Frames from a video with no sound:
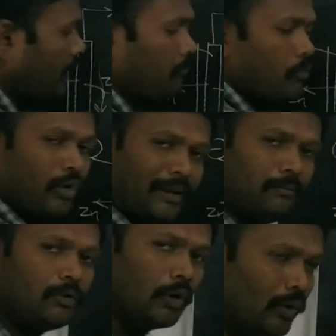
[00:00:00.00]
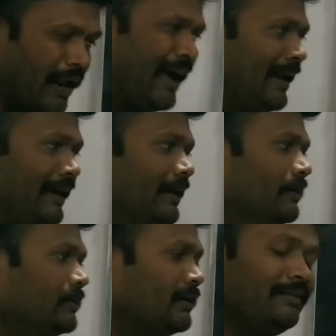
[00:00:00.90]
ammonium chloride.
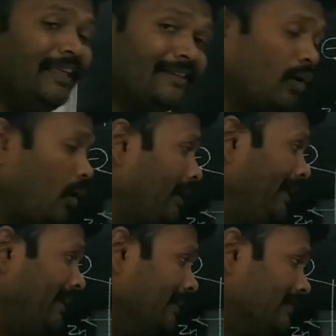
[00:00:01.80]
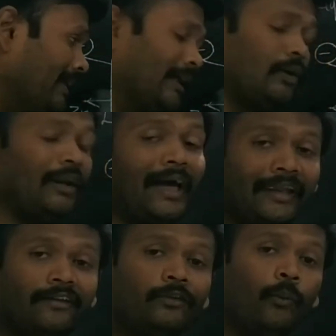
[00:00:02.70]
These are all inert
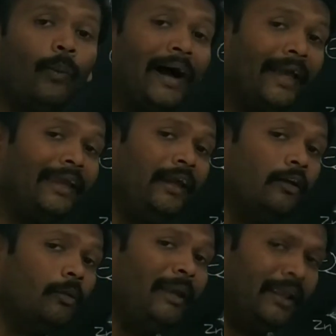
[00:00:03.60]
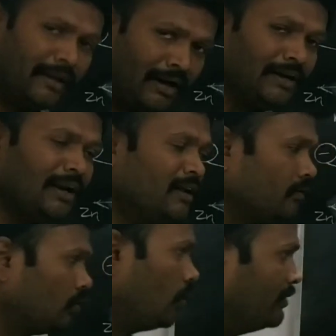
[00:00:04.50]
electrolytes. Why it will be inert?
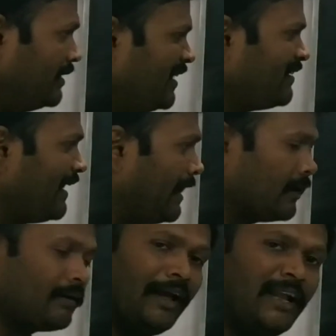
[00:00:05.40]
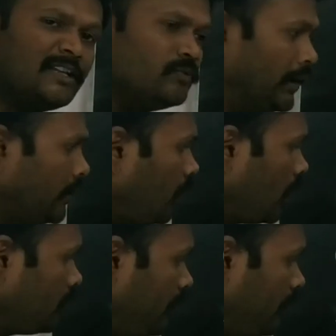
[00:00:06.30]
So these electrolytes will not